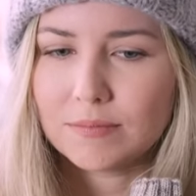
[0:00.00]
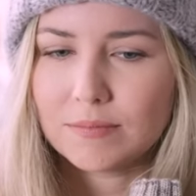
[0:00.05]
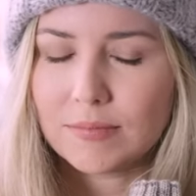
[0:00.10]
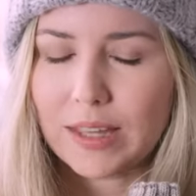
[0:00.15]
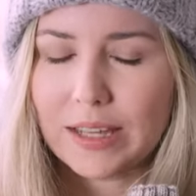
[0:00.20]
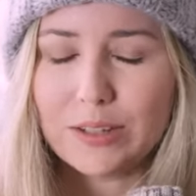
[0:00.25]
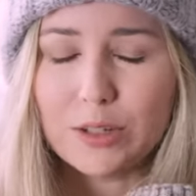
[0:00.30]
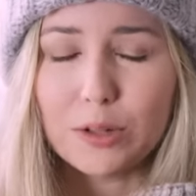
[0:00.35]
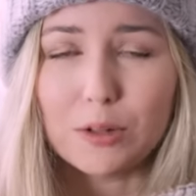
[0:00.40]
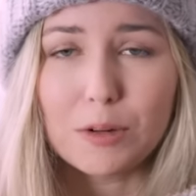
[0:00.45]

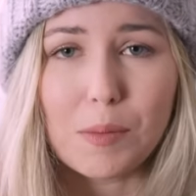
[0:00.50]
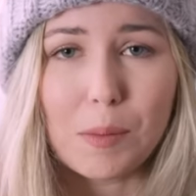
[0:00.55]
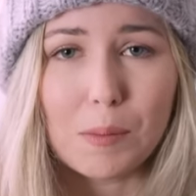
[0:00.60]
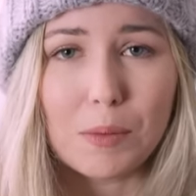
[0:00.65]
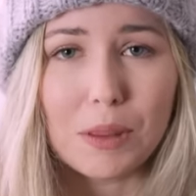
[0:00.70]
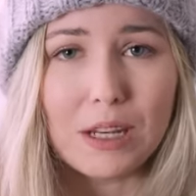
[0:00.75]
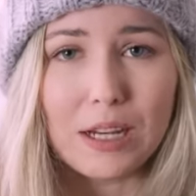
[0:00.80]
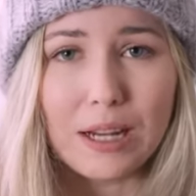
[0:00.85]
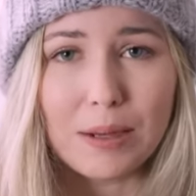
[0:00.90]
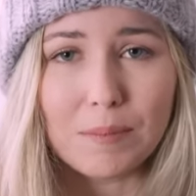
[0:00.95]
I don't remember
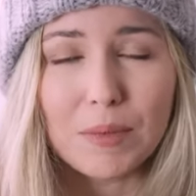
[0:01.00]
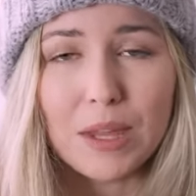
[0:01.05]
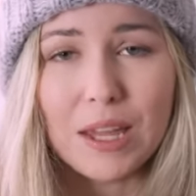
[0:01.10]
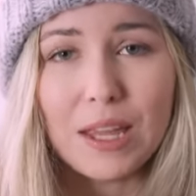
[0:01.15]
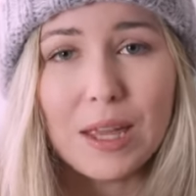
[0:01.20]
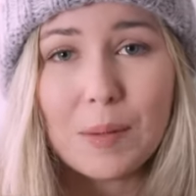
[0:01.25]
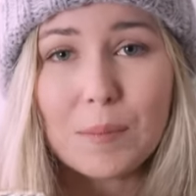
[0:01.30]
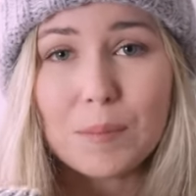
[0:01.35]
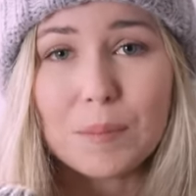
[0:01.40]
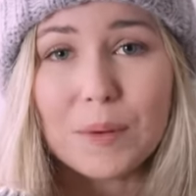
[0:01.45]
the name,
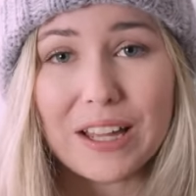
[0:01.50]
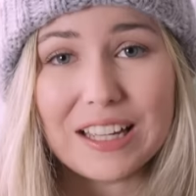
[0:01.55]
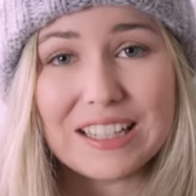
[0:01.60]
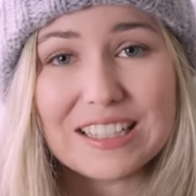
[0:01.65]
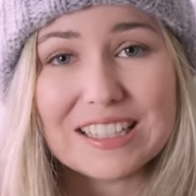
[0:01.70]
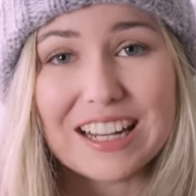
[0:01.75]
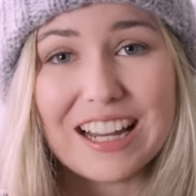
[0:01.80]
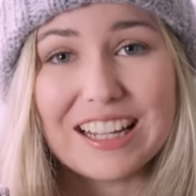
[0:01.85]
but